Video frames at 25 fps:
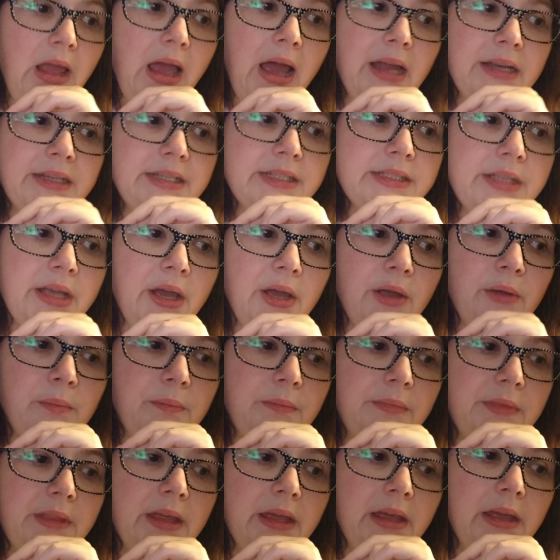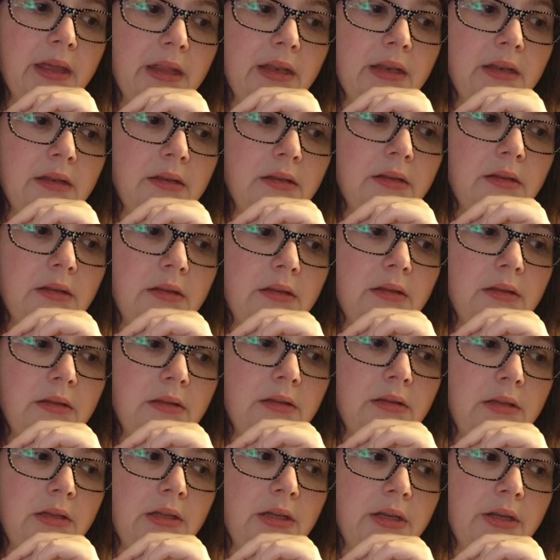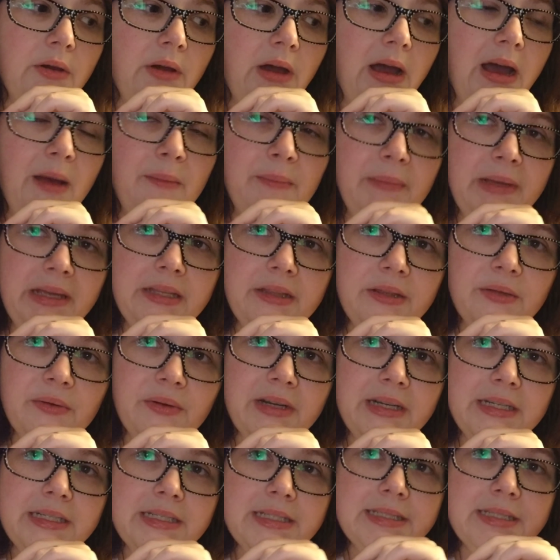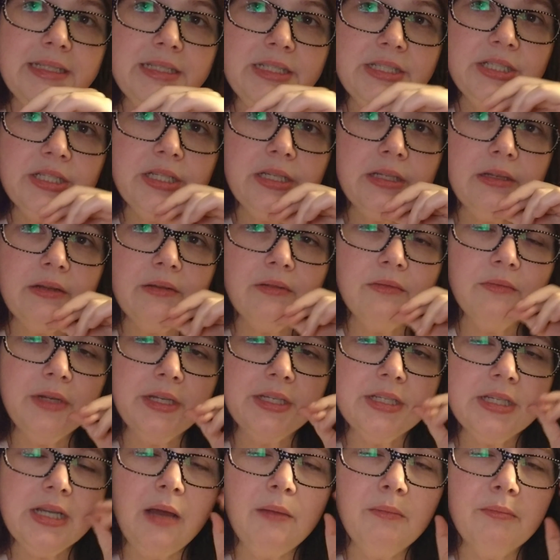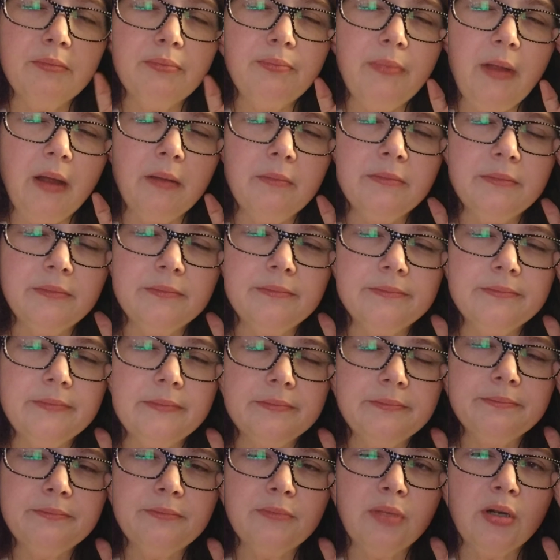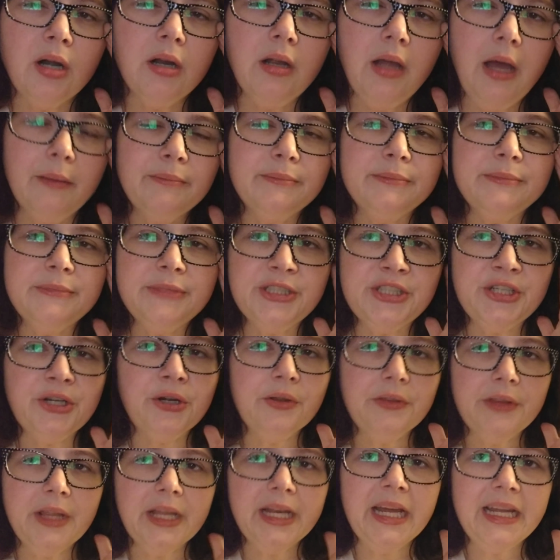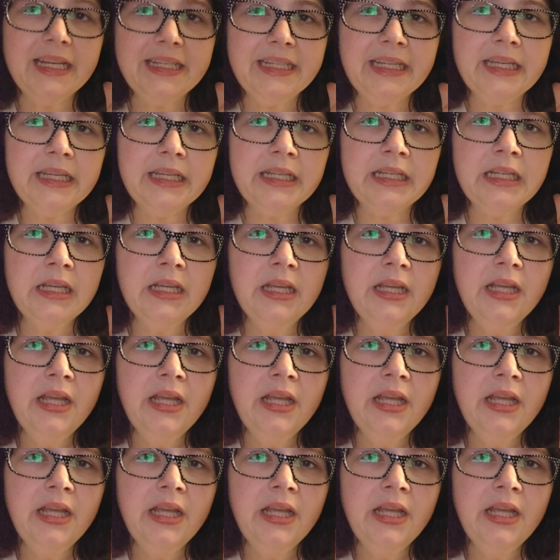I just hope that, you know, I made the right decision, which I'm, I'm, I'm sure that I did.